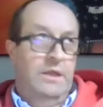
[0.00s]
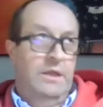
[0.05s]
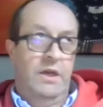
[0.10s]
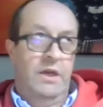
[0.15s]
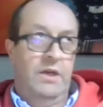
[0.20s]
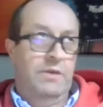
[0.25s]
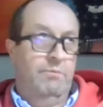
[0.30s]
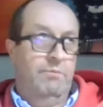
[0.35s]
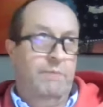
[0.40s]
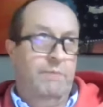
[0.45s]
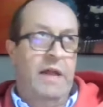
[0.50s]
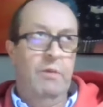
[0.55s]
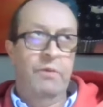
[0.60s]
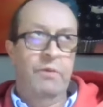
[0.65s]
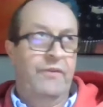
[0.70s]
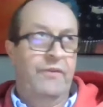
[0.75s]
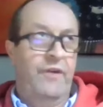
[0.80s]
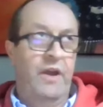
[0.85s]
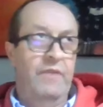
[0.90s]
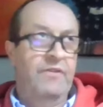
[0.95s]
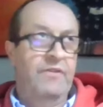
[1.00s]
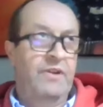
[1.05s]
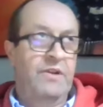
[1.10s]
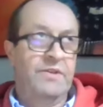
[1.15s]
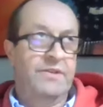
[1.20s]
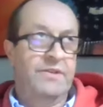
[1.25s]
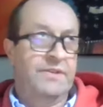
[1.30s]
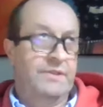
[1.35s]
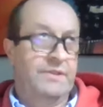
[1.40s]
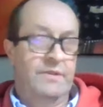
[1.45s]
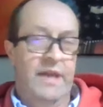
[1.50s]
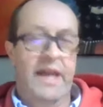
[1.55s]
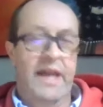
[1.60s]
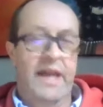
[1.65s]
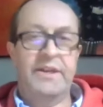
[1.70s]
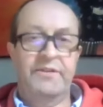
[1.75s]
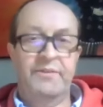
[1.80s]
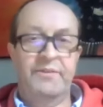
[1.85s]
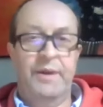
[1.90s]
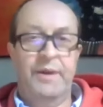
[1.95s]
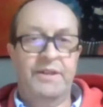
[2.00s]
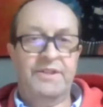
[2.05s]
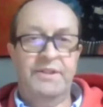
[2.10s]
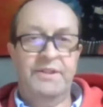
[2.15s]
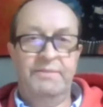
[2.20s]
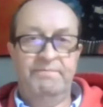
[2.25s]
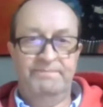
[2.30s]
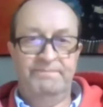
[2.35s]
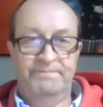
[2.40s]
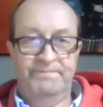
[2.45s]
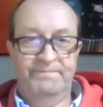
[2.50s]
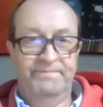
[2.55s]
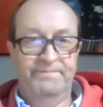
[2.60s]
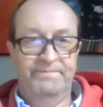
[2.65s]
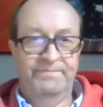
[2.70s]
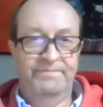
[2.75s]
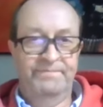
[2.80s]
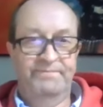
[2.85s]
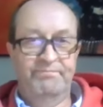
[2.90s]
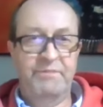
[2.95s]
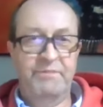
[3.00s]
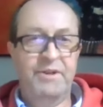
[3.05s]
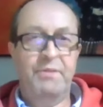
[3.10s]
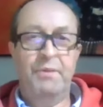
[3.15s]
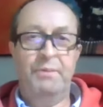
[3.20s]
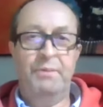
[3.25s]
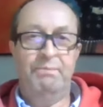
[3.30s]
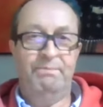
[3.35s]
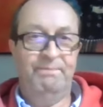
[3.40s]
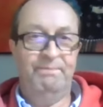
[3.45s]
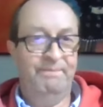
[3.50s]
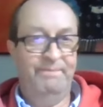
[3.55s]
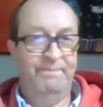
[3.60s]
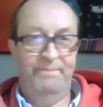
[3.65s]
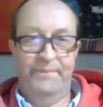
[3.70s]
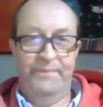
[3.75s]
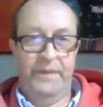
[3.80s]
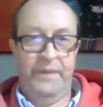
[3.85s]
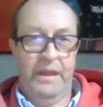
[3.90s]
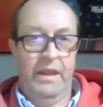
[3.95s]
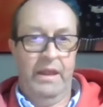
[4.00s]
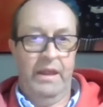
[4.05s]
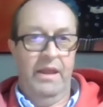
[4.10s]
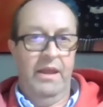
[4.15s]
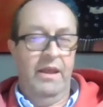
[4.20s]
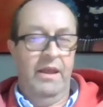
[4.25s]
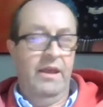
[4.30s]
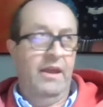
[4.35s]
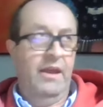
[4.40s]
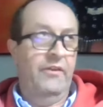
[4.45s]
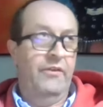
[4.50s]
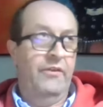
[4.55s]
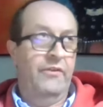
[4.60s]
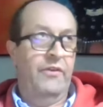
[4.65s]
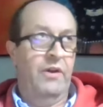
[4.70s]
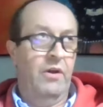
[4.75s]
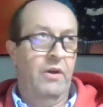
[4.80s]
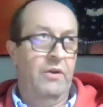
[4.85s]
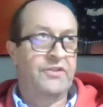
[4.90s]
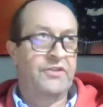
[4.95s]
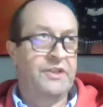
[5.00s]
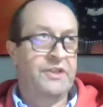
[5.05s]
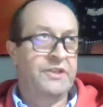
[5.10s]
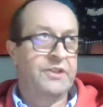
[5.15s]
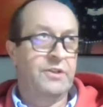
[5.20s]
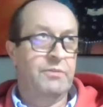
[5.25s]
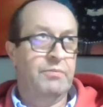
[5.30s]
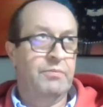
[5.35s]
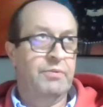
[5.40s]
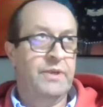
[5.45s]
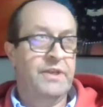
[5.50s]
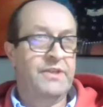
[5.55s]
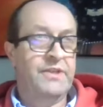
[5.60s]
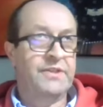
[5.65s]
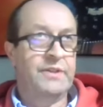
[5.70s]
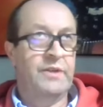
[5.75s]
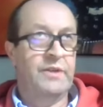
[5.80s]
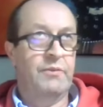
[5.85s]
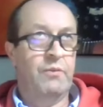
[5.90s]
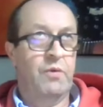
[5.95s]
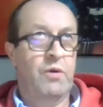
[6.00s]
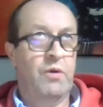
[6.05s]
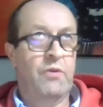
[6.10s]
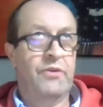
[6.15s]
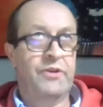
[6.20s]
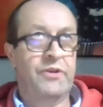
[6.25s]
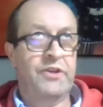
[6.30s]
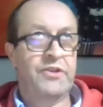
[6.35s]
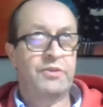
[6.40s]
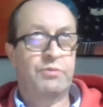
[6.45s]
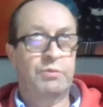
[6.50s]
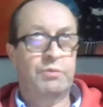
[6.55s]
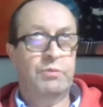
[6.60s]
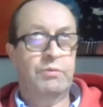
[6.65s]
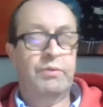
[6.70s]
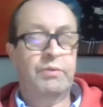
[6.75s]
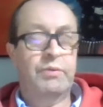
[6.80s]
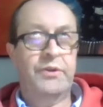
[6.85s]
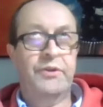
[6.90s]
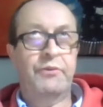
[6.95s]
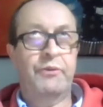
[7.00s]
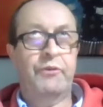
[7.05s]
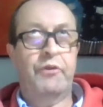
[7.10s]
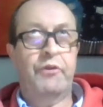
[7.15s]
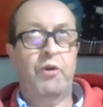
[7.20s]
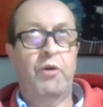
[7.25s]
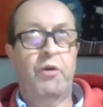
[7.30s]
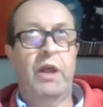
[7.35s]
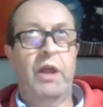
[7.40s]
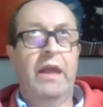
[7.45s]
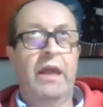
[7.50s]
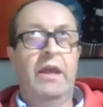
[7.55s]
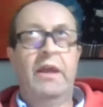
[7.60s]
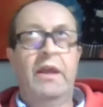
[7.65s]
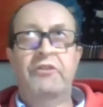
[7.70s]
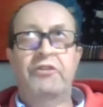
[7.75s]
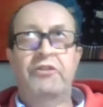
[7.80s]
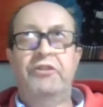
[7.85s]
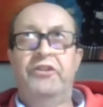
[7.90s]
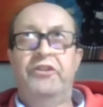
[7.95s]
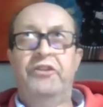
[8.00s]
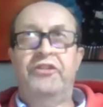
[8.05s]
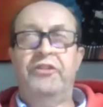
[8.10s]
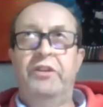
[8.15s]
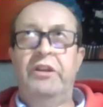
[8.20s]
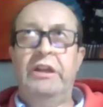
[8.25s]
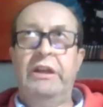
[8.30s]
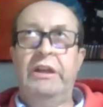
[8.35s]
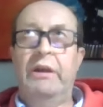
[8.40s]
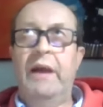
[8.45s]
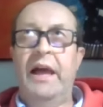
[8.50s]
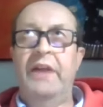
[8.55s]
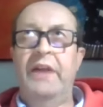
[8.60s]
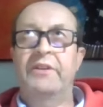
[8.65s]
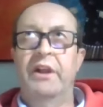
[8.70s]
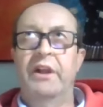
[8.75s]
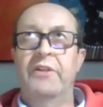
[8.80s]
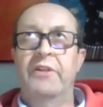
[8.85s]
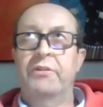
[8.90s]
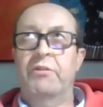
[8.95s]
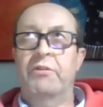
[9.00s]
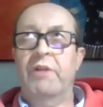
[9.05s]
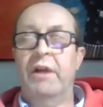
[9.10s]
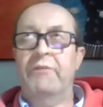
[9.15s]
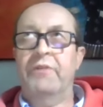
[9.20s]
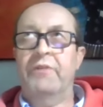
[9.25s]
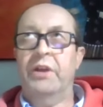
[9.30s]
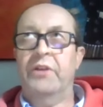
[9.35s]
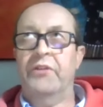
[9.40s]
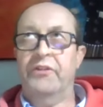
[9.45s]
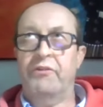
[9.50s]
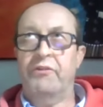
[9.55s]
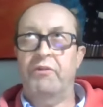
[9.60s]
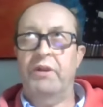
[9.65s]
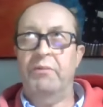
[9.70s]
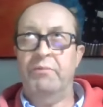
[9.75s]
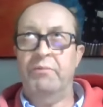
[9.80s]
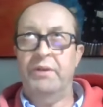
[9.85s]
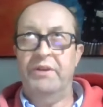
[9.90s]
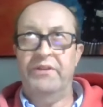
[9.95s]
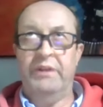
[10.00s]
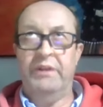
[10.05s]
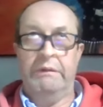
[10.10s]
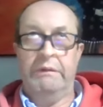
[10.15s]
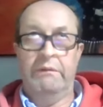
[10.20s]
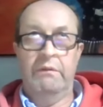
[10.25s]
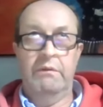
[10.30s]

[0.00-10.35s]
Mal was 5 years ahead of the posse, minimum. He saw digital print and more digital print was going. Traditionally, you had lithographic and screen printing.